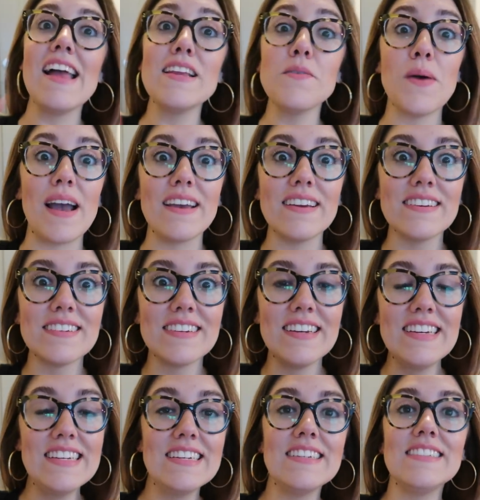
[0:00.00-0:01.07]
Anyway.
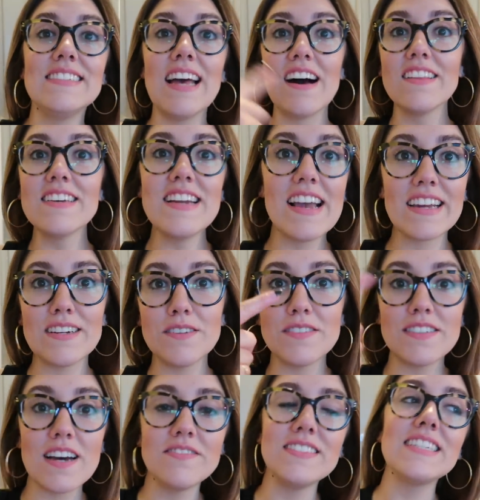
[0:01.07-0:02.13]
Tell the negative
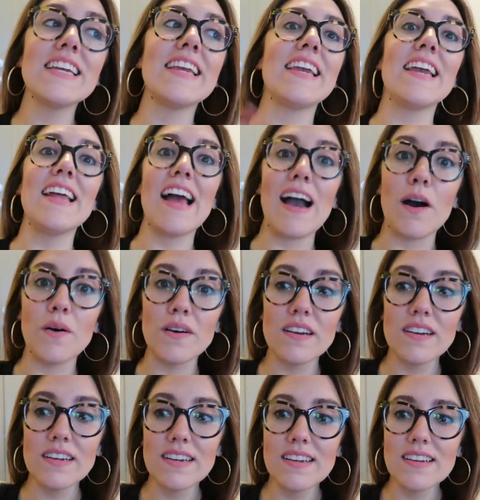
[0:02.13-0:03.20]
stuff to get
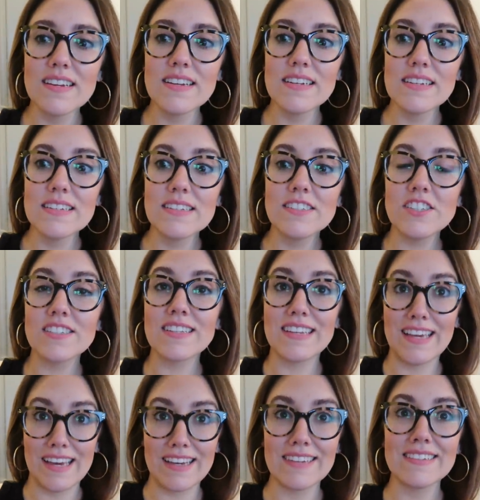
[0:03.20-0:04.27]
out, just
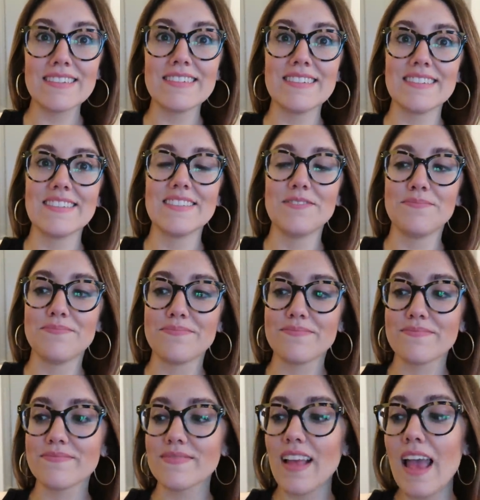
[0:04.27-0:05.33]
get,
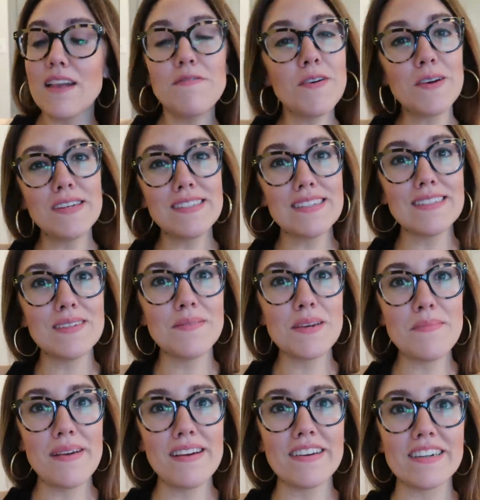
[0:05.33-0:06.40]
and focus on
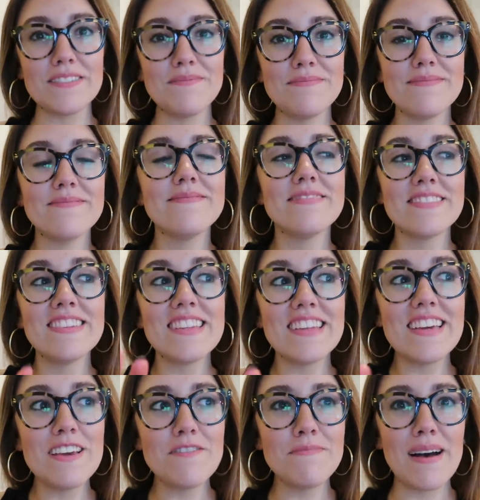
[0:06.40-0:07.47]
something better,
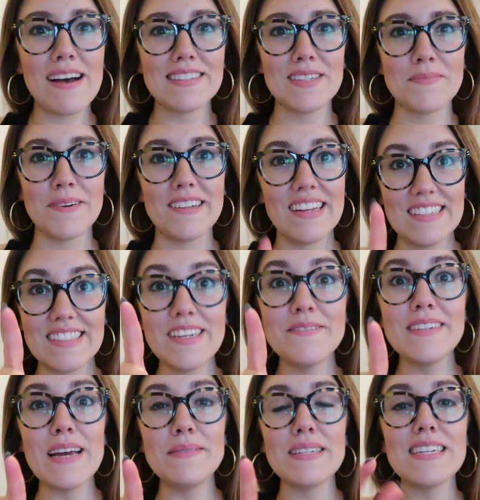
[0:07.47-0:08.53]
if possible. And
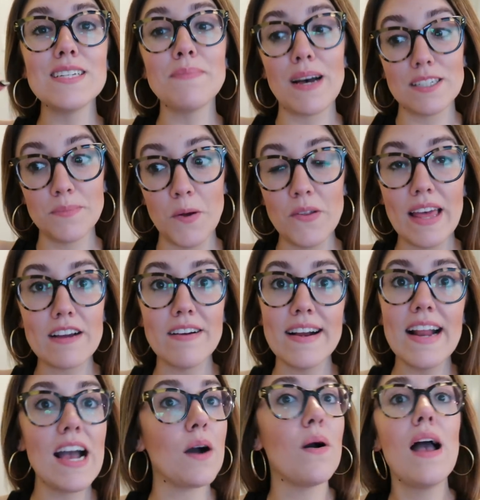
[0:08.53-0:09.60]
sometimes it is possible, like
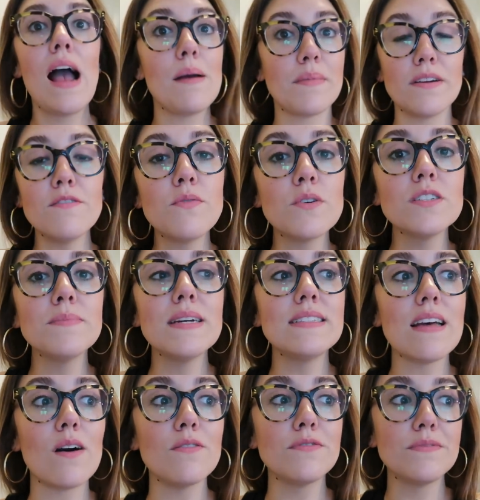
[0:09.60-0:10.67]
right now. I'm gonna force
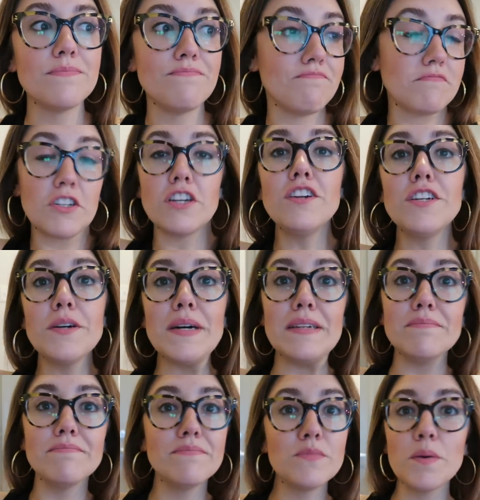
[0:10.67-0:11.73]
myself, I'm gonna do
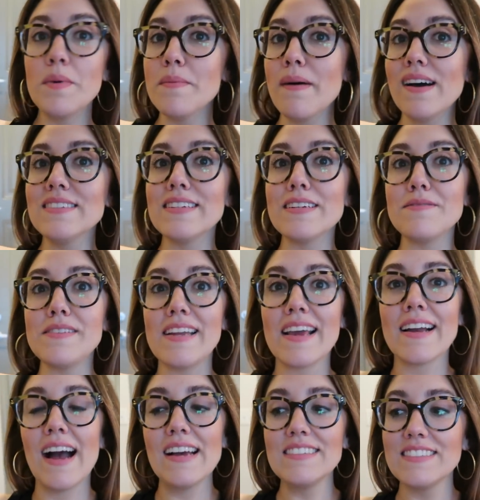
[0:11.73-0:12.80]
it. We're being positive
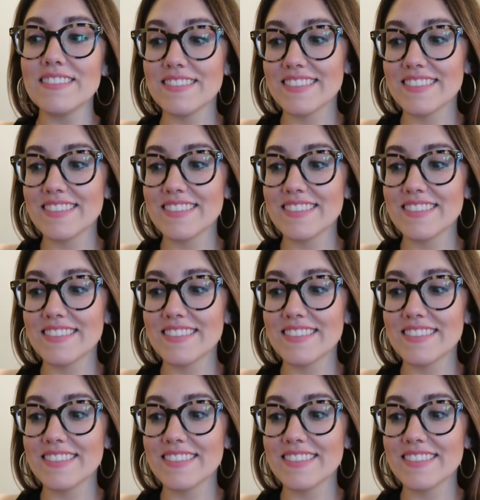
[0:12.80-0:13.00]
today, guys.